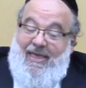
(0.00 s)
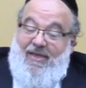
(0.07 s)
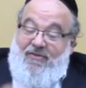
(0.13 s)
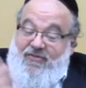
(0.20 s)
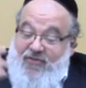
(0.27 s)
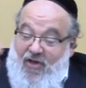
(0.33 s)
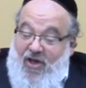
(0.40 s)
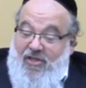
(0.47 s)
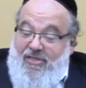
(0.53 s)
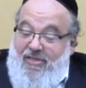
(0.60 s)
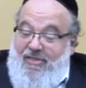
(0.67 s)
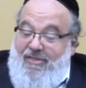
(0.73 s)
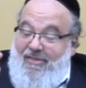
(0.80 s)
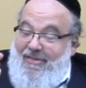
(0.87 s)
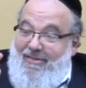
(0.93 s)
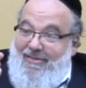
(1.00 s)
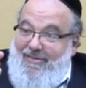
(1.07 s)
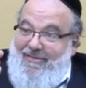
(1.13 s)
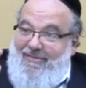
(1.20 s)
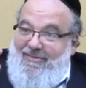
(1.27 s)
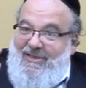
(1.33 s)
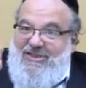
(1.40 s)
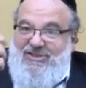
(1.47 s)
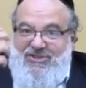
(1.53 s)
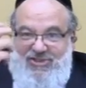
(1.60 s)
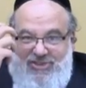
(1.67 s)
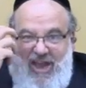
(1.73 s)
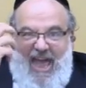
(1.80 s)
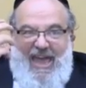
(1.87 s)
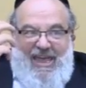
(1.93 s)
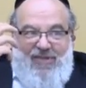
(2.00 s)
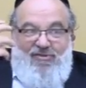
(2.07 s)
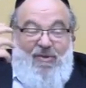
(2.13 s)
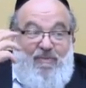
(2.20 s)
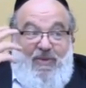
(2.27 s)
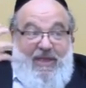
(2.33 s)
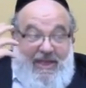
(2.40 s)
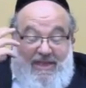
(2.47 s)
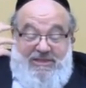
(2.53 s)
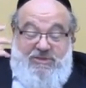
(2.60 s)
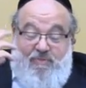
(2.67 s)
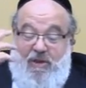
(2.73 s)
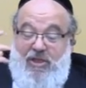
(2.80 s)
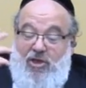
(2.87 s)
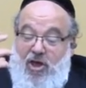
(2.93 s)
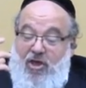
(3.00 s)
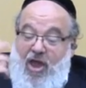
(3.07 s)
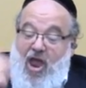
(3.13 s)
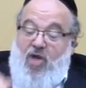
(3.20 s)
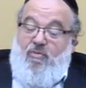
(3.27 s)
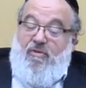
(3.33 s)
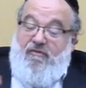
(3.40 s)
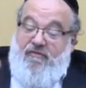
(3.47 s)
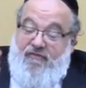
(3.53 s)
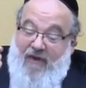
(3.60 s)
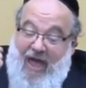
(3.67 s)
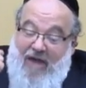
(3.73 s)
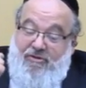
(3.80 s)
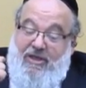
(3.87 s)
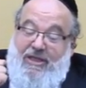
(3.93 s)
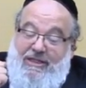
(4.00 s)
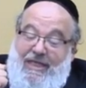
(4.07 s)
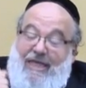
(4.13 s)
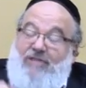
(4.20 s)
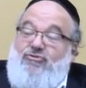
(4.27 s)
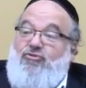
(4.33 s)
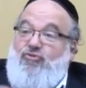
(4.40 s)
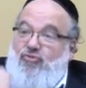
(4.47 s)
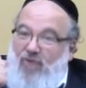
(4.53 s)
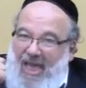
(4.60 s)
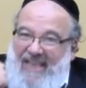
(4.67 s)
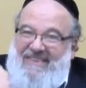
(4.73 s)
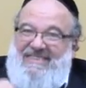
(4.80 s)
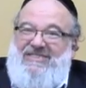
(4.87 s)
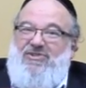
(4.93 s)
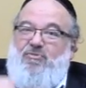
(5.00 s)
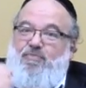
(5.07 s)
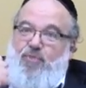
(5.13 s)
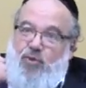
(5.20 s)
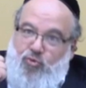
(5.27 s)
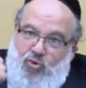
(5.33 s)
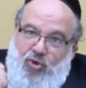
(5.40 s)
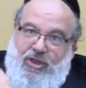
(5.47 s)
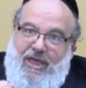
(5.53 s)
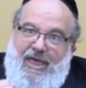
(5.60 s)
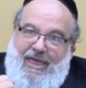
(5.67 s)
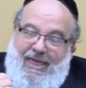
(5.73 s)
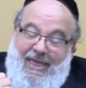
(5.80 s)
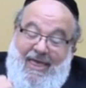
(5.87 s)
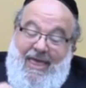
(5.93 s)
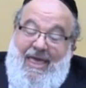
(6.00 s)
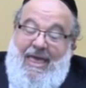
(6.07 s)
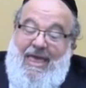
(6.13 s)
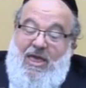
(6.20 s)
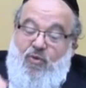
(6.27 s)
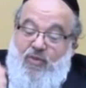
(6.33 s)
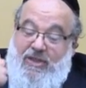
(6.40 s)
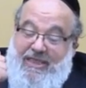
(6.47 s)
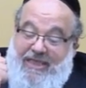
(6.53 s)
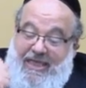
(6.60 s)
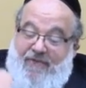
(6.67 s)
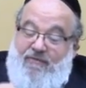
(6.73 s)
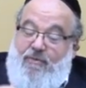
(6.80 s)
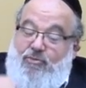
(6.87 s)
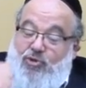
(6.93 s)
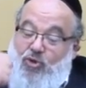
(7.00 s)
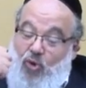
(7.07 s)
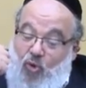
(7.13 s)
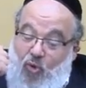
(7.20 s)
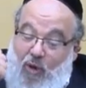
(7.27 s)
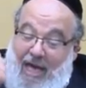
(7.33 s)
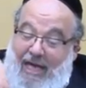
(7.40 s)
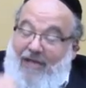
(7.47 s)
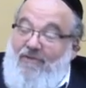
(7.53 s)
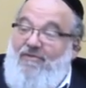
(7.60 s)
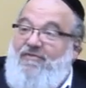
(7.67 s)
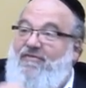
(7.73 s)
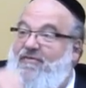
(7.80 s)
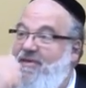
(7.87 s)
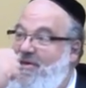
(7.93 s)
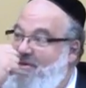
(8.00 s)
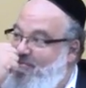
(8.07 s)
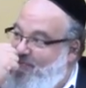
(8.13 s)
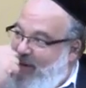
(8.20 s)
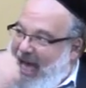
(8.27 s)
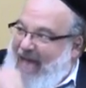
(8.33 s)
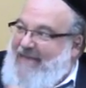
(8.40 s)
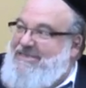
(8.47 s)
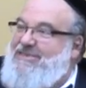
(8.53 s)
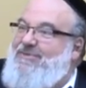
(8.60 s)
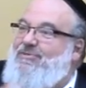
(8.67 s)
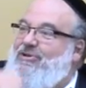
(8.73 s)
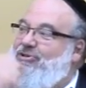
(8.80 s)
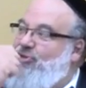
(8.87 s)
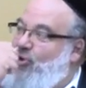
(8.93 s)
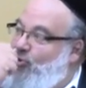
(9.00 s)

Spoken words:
his son, this giant, Reb Pinchas ben Yochai, Mefarik le tracer peruke, he would give him 12 possible